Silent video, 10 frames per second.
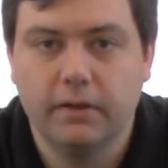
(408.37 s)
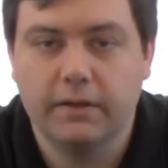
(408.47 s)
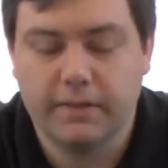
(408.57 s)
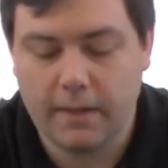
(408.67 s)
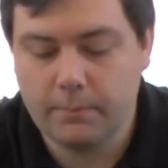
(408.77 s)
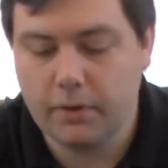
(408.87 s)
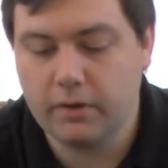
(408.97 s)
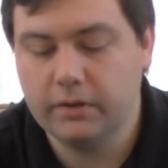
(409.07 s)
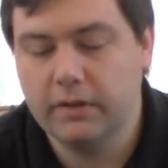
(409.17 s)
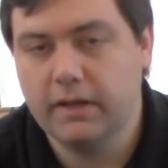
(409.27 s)
That
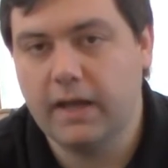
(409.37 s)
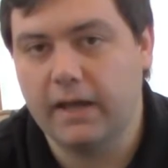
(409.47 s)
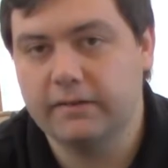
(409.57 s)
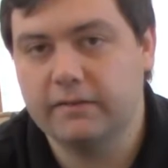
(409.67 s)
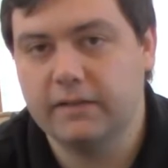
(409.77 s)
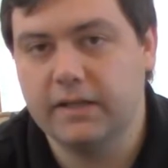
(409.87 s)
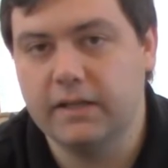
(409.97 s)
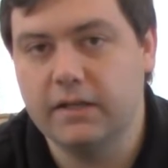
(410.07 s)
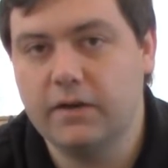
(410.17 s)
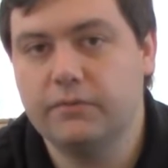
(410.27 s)
ball has
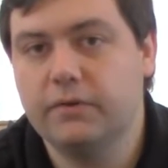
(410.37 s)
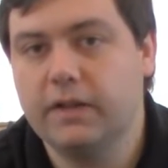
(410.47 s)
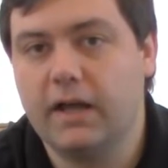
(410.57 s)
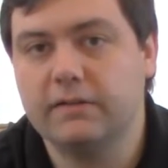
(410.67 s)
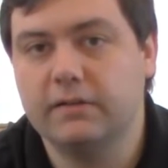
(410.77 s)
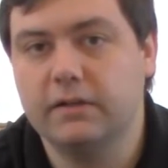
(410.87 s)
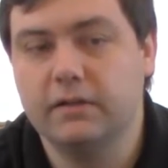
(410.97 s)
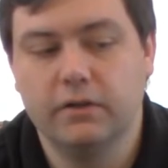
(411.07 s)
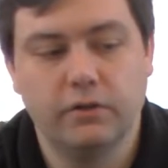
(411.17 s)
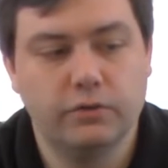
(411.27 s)
enough
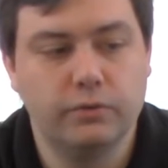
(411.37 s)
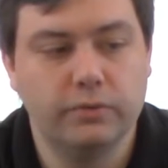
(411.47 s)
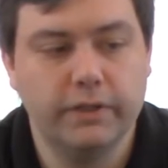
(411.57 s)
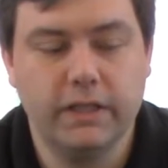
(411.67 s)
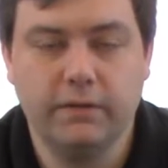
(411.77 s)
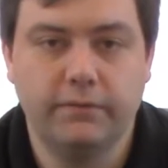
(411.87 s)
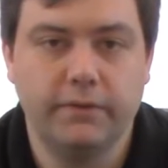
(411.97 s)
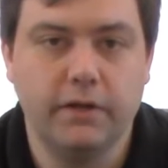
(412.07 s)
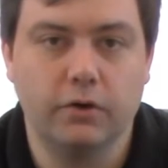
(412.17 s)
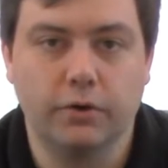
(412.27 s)
velocity to leave
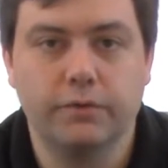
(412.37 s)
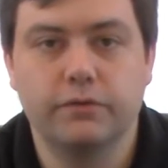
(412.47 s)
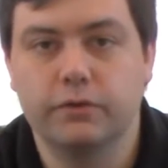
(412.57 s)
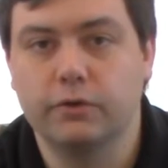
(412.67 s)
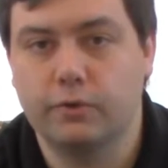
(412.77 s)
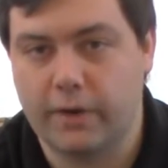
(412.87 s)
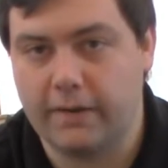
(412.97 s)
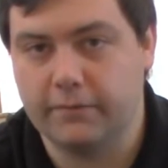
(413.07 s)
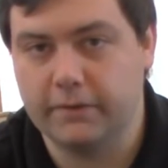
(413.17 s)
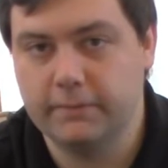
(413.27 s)
the Earth's
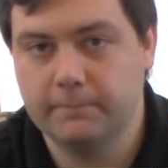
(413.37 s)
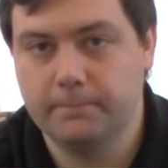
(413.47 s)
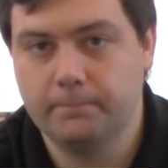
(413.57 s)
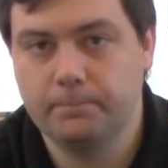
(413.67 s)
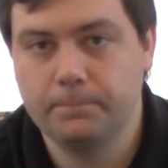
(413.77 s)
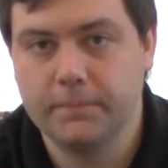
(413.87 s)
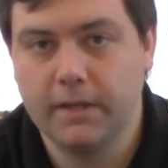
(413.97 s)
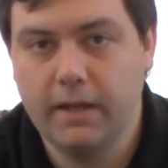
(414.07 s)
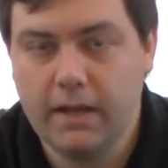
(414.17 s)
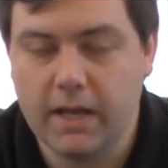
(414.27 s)
gravity.
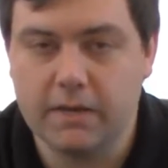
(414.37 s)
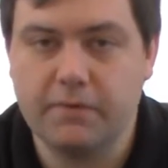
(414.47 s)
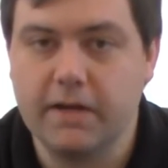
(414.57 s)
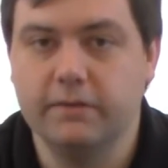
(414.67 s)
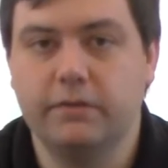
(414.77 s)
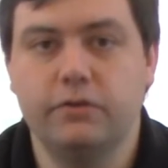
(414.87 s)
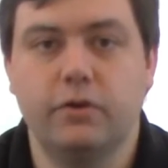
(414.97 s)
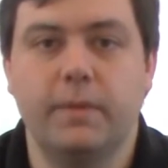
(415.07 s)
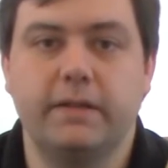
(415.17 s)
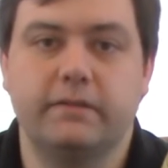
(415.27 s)
And if I continue
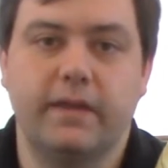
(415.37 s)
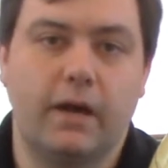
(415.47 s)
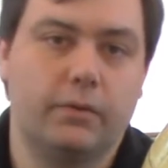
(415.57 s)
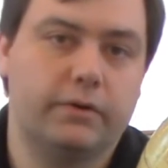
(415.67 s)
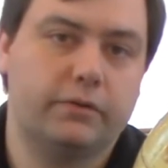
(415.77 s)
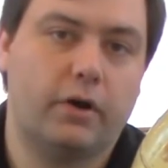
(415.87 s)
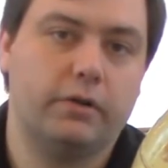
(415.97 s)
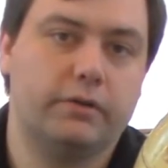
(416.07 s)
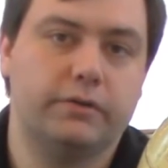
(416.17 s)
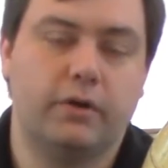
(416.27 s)
to make the tower
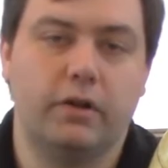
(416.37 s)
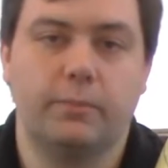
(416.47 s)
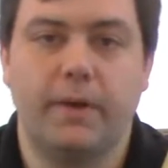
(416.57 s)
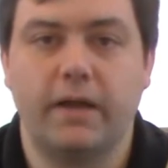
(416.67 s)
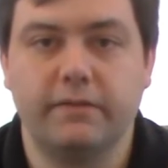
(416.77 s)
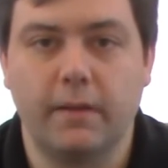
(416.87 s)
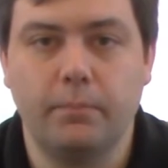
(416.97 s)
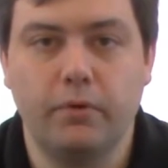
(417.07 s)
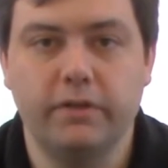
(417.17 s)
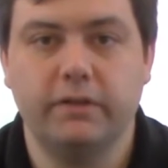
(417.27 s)
taller and taller past
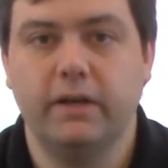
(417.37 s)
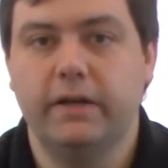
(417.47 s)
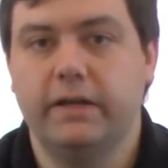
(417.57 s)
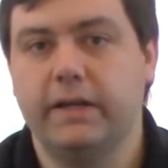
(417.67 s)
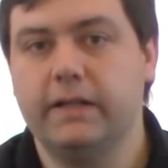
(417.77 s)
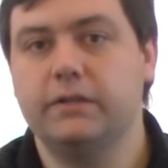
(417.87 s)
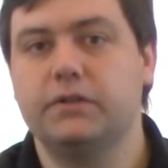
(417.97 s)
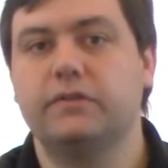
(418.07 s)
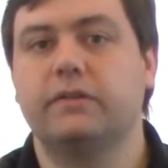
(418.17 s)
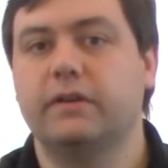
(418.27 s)
that point, it'll
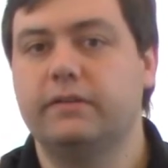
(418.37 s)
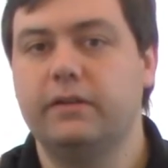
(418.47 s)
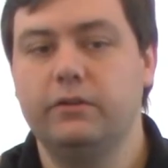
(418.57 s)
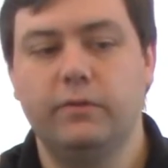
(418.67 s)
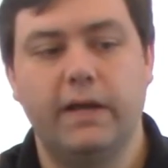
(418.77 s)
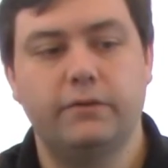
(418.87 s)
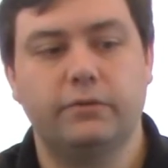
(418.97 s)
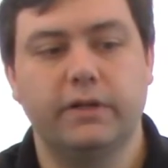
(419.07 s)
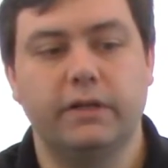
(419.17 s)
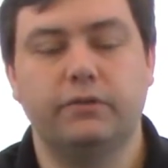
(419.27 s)
just continue
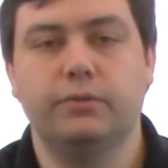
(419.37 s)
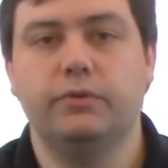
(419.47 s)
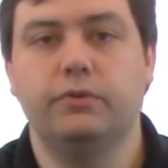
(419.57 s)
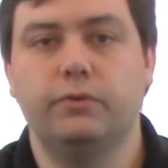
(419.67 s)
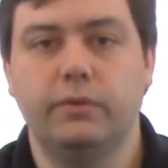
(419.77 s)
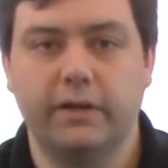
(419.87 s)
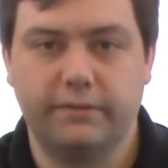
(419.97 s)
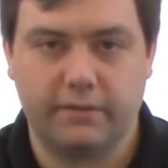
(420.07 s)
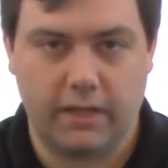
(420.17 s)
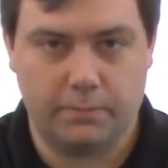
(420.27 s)
entering into a new
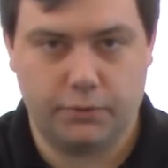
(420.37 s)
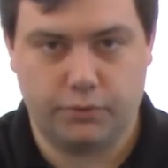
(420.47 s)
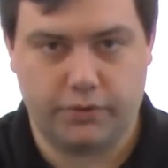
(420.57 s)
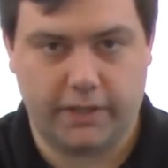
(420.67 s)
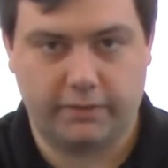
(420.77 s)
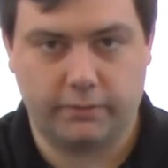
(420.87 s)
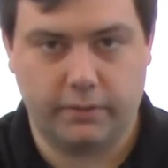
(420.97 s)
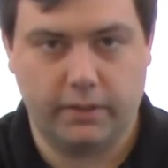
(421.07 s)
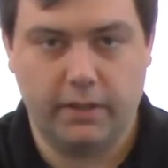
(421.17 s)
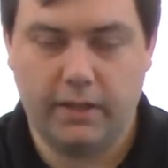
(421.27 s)
escape
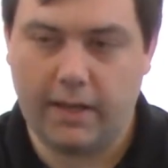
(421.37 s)
trajectory.